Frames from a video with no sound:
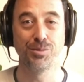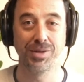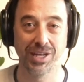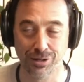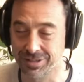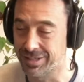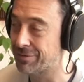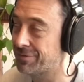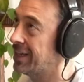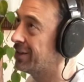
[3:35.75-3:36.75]
piano
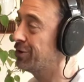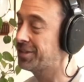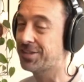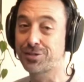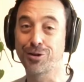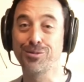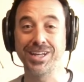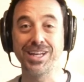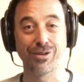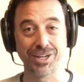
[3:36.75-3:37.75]
stuff. Now, there are so
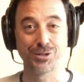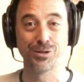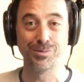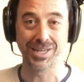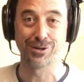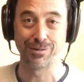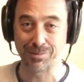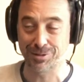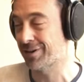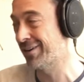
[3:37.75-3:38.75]
many great 2 piano
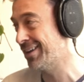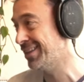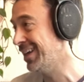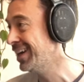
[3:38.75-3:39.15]
repertoire out there.